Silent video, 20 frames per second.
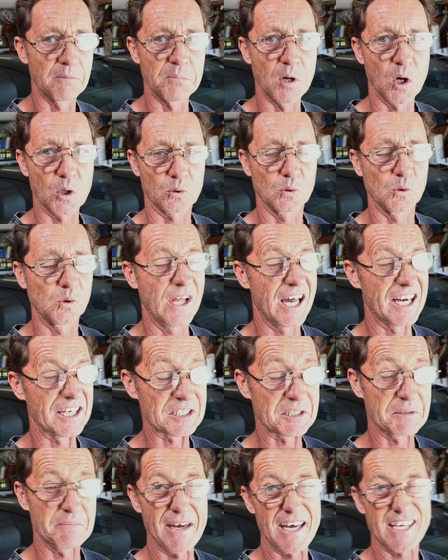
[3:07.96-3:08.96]
bottle, and
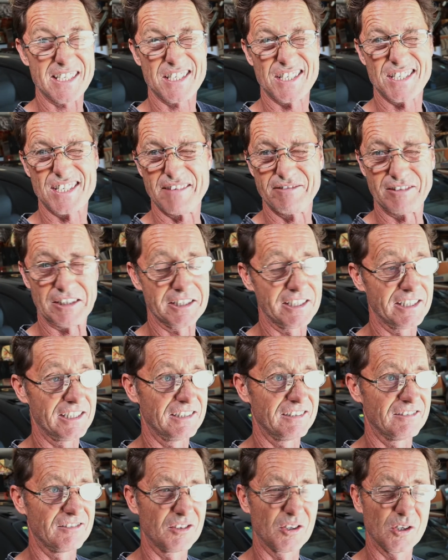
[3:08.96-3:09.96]
it's about
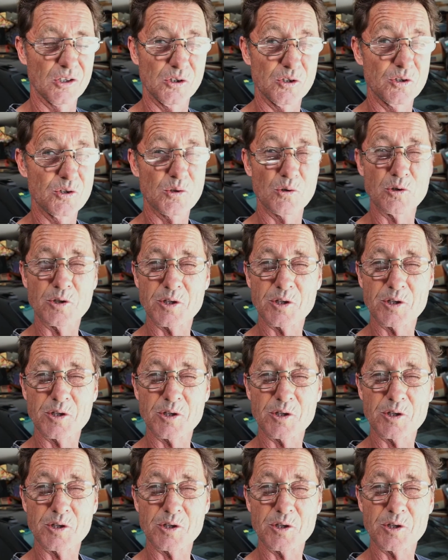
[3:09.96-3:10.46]
$17 or